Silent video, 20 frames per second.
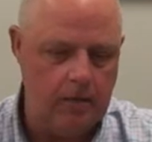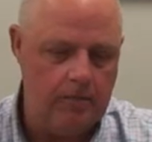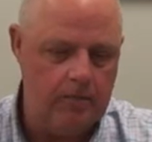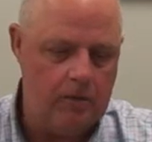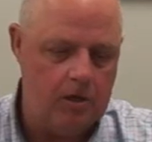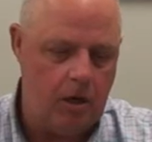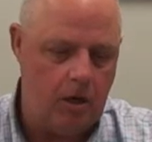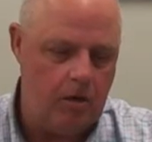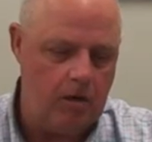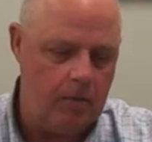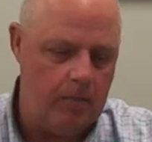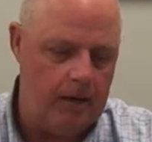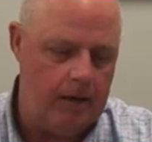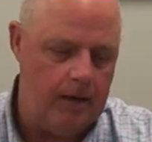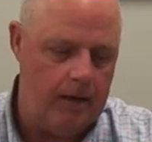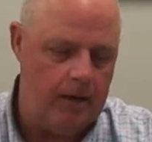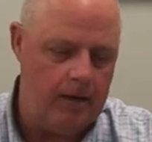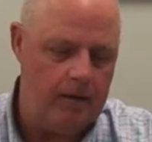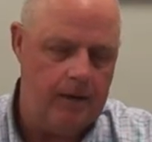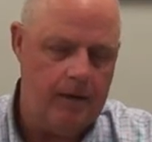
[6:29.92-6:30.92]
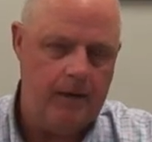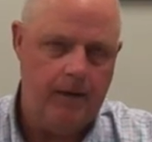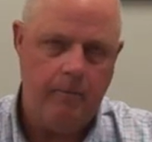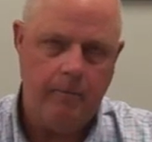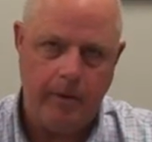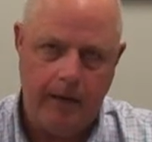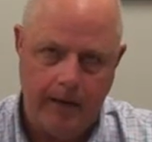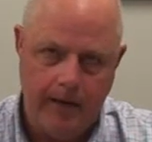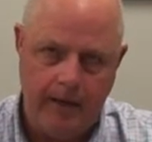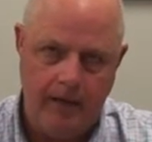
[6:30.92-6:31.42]
talk about.
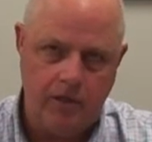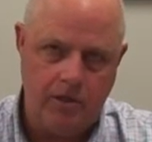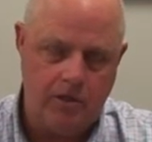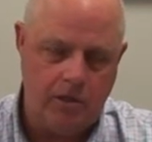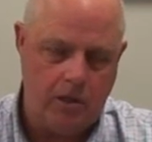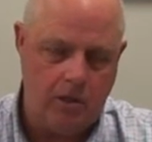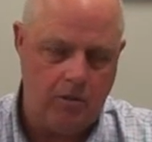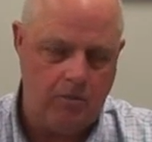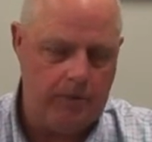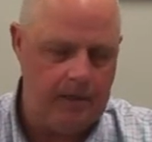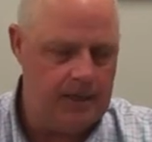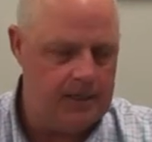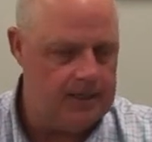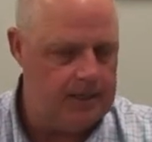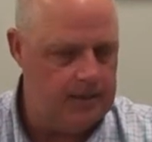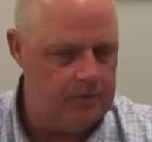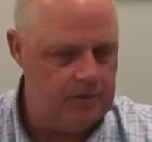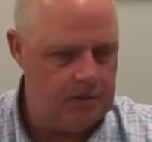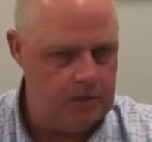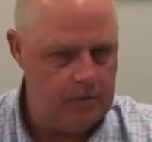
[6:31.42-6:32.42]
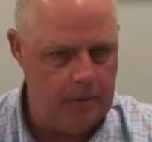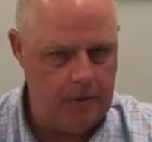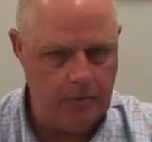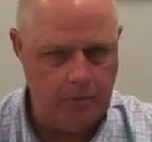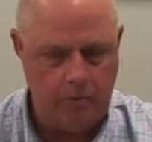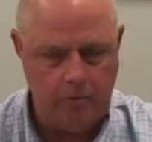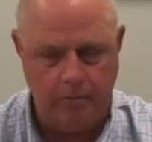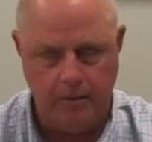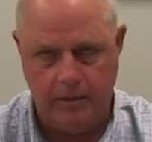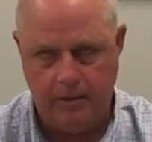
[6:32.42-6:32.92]
Pain control. Many times these
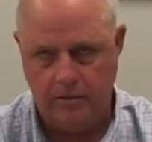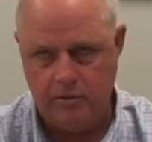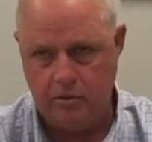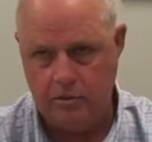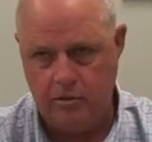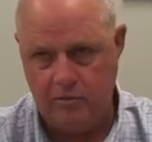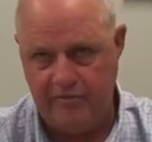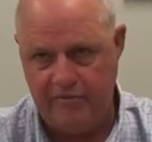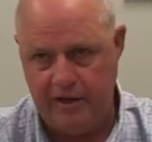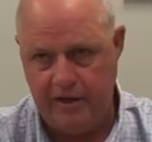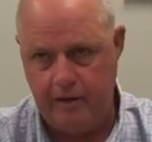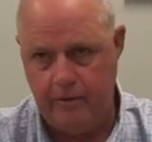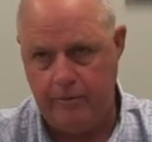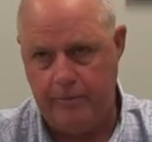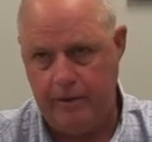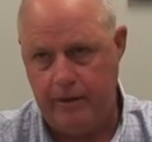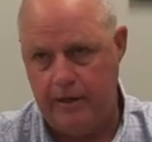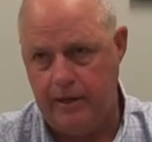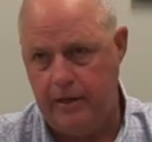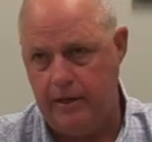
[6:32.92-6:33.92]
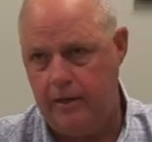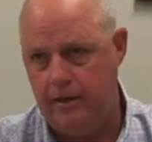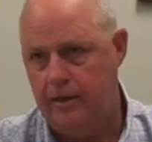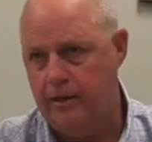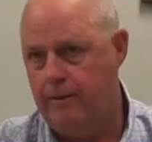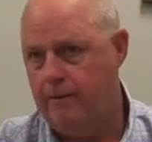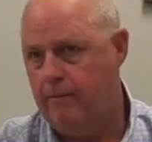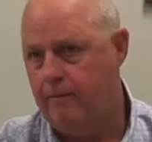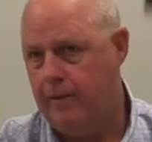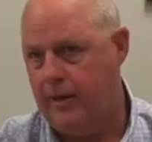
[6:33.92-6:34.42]
people will be in severe pain.
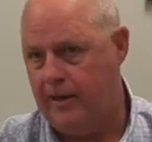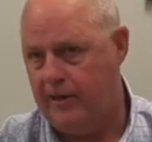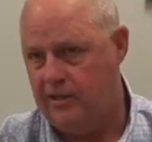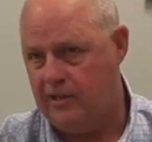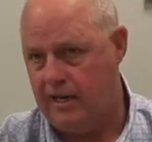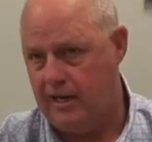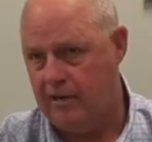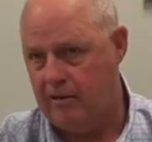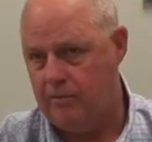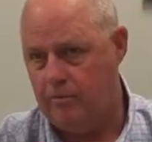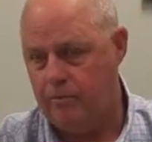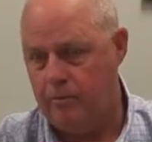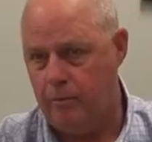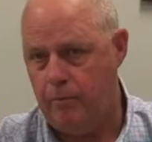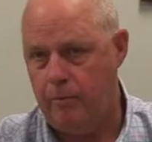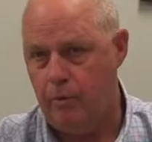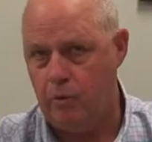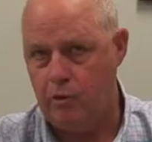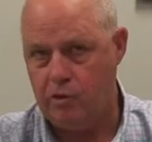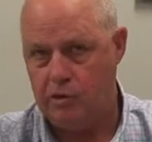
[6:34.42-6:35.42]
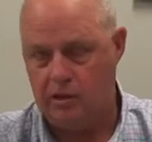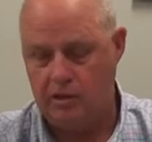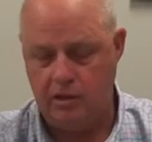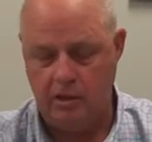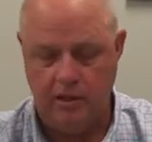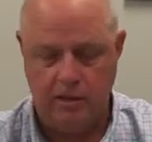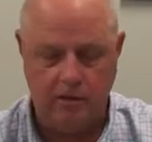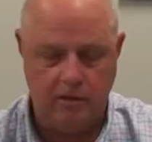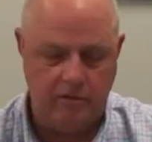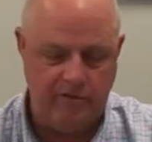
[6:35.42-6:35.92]
Pain's out of proportion to
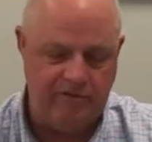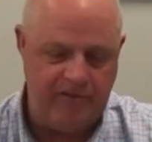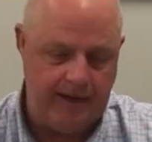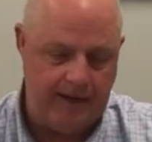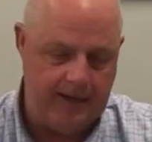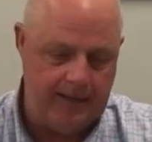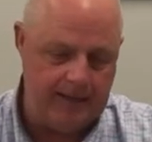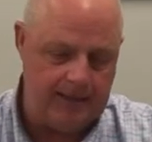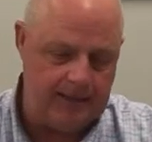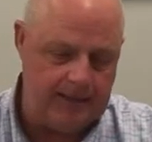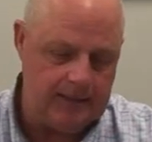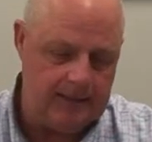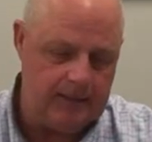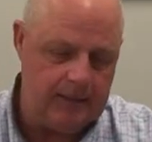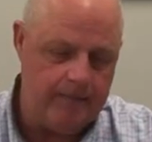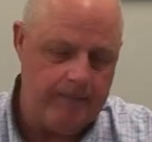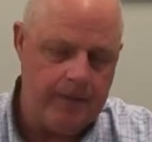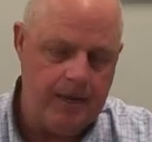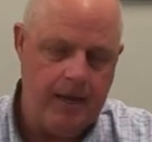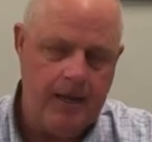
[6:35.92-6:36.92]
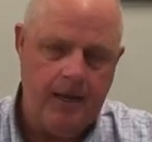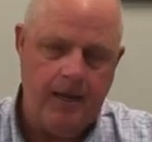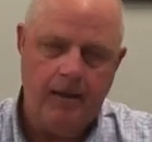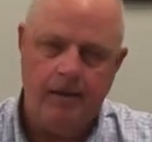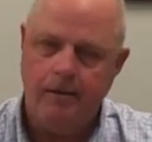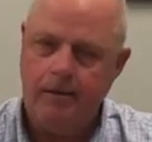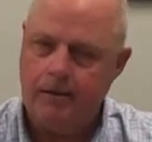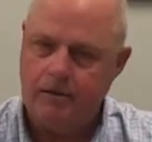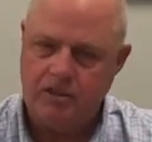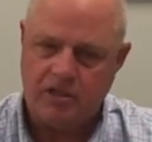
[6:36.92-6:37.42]
clinical findings.
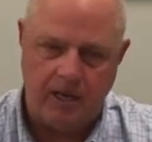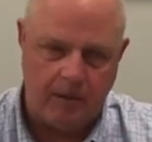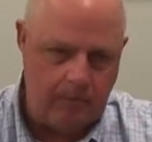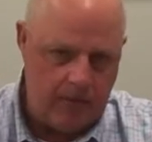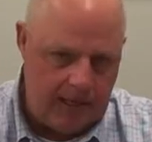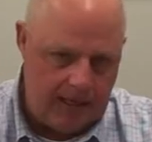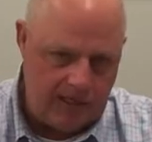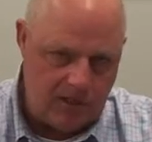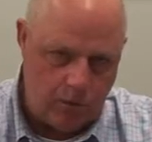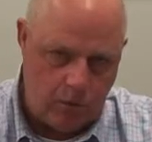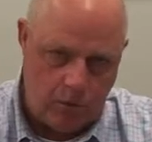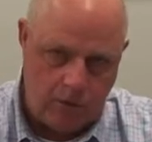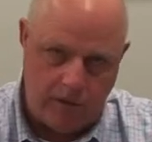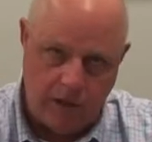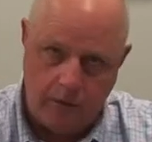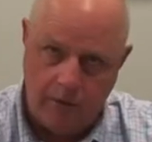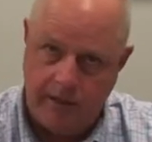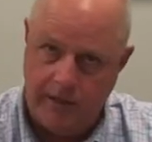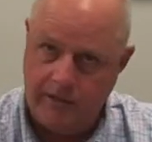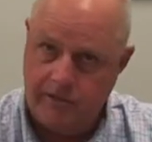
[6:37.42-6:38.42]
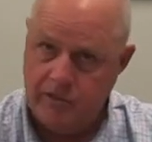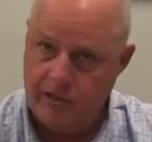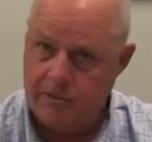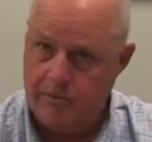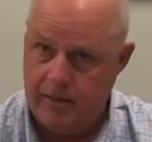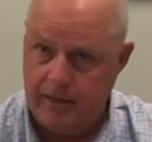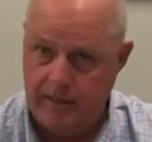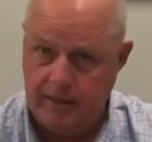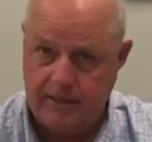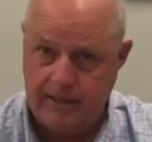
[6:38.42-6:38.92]
Stabilize ortho injuries.
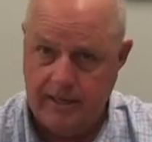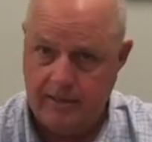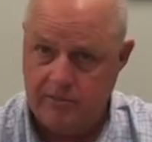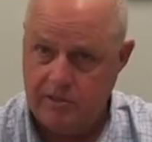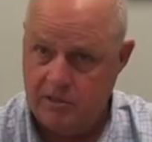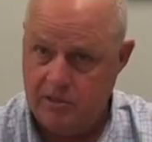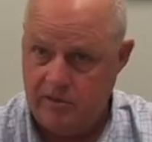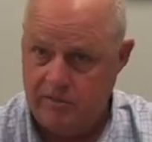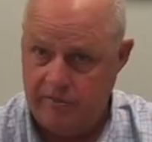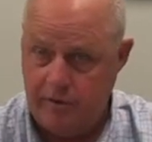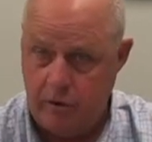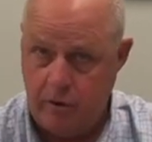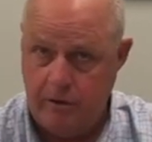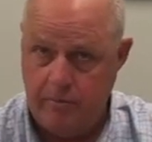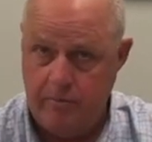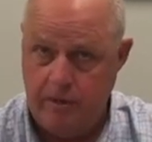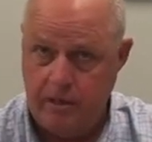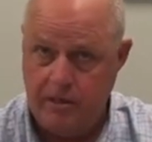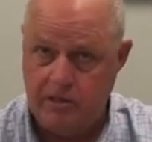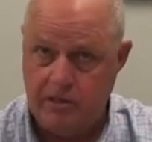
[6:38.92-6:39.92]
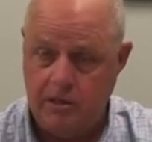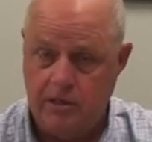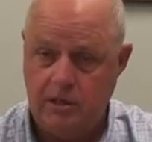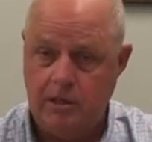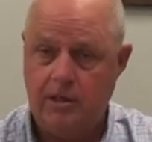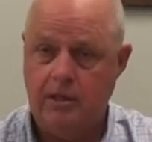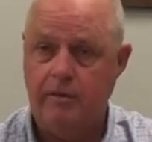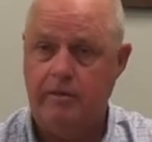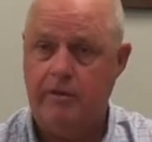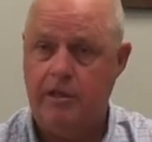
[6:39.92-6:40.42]
Many times, as I've already
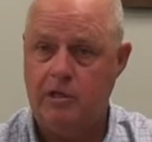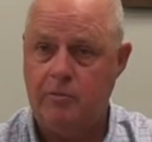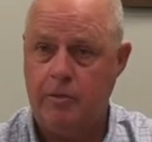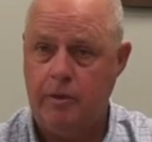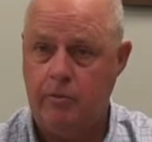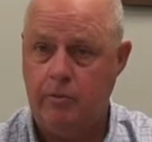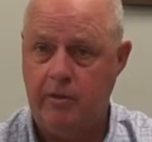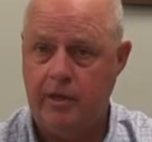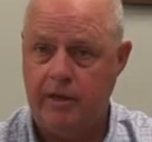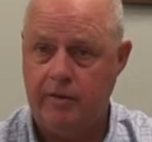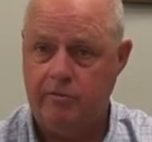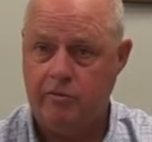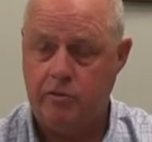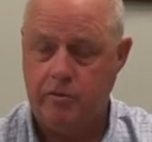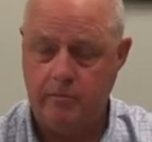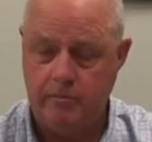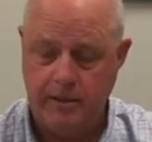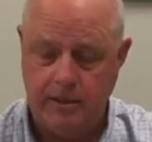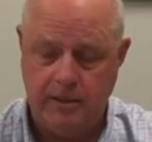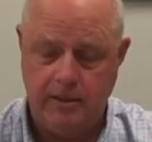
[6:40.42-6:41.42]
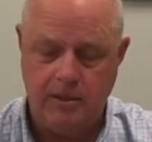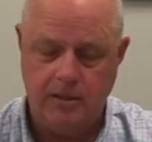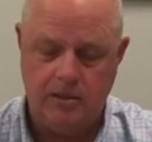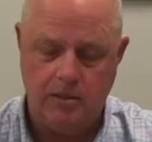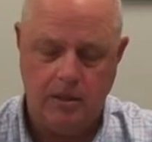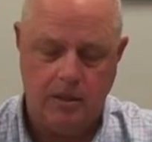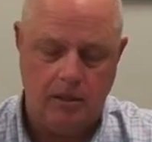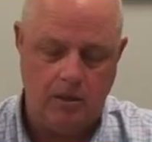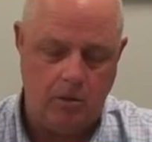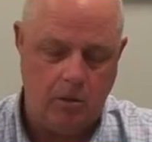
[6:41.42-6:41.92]
mentioned, these people have
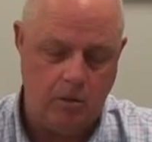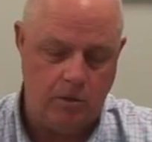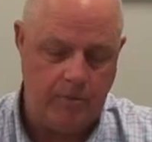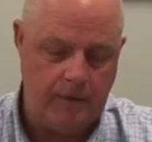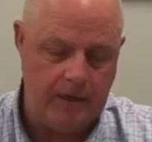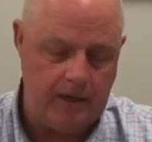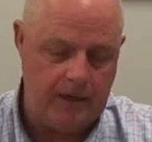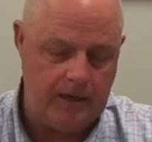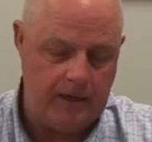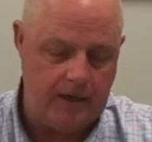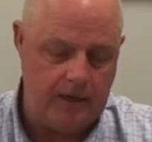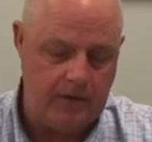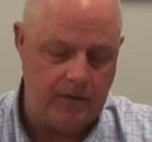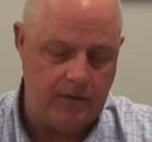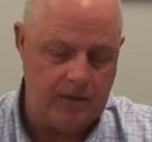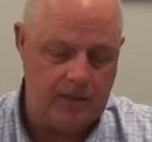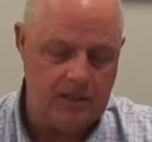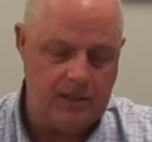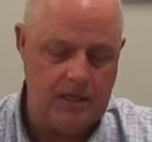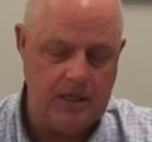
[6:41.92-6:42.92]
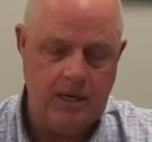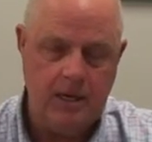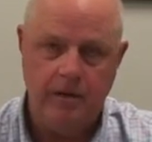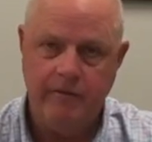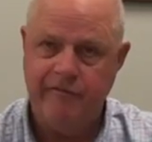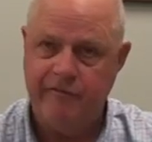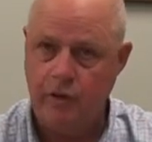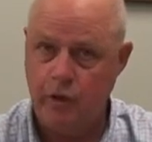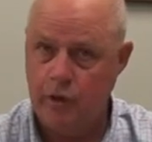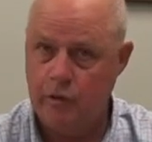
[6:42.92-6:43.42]
tremendous orthopedic injuries.
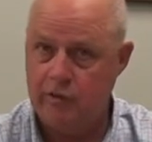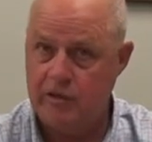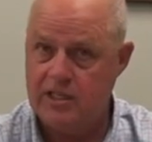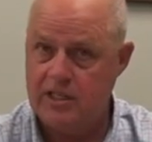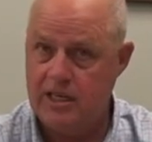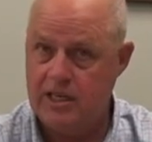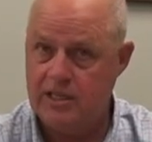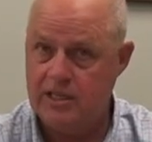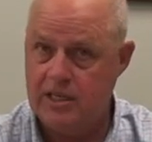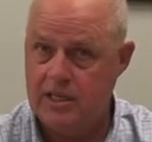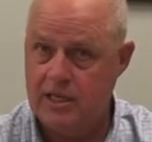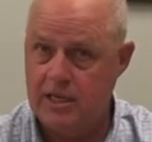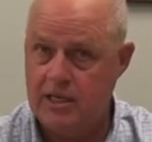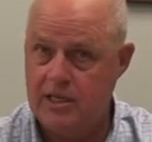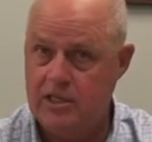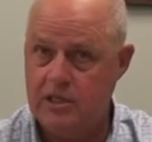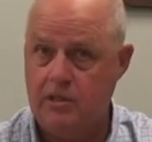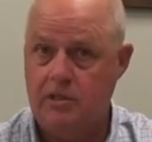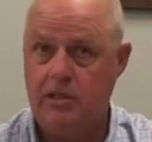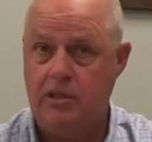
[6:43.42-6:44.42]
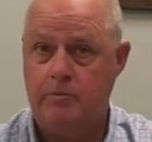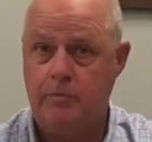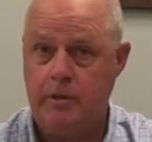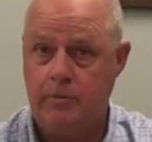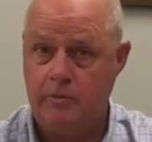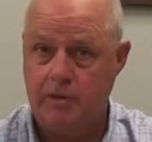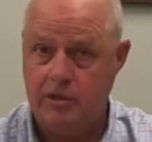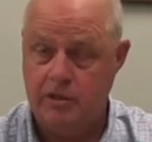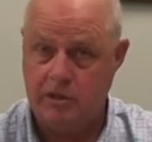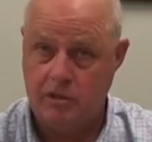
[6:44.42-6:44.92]
Fluid resuscitation. These
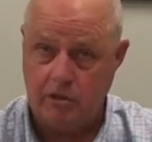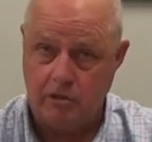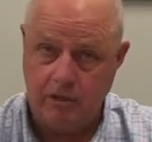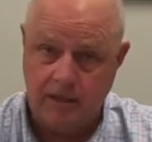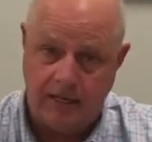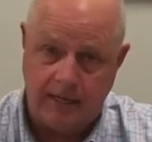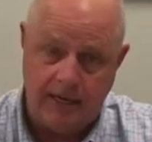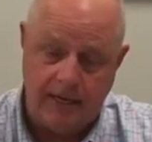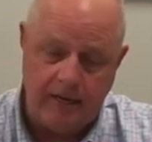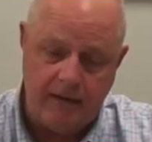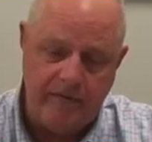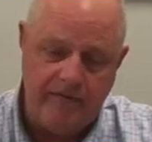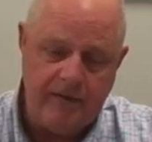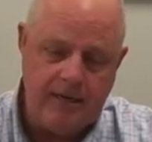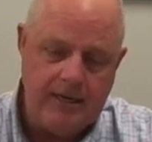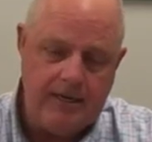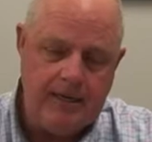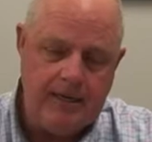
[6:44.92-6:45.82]
people can certainly have